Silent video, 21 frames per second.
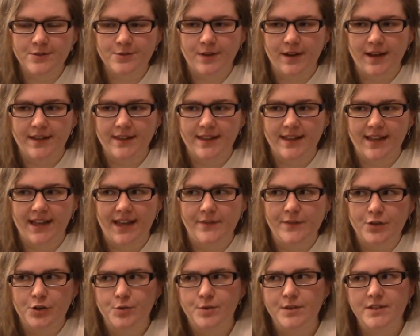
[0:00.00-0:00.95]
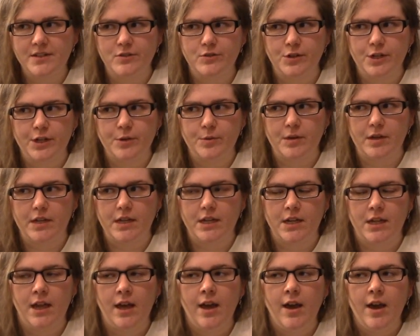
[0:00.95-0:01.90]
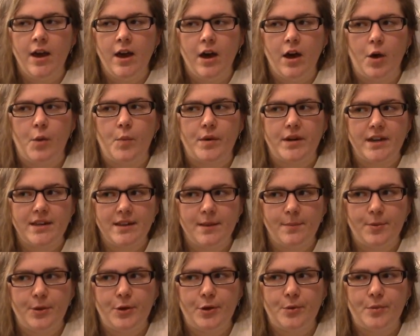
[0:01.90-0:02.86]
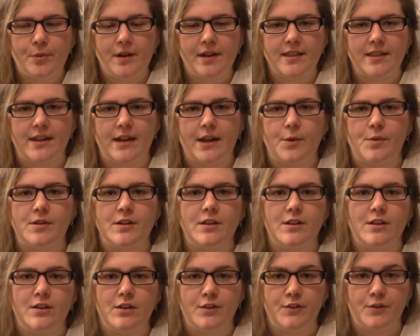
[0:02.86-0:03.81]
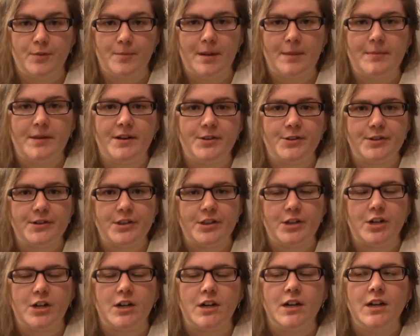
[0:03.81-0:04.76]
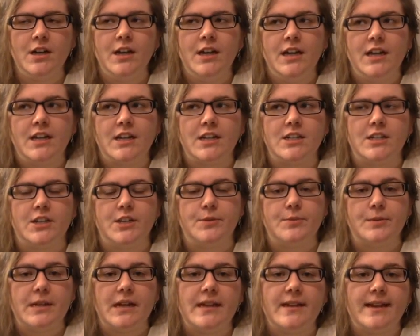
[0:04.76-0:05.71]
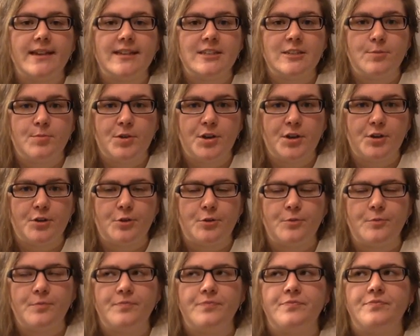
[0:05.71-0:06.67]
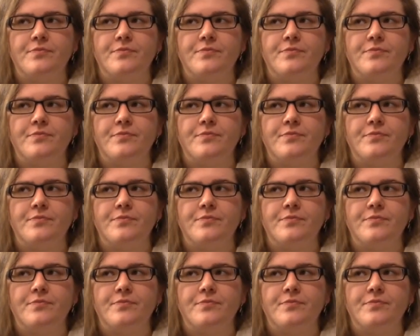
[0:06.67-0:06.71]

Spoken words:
So I think I have a Toy Story one, a Winnie the Pooh one that I wanted to do for my mother-in-law because she really likes Pooh.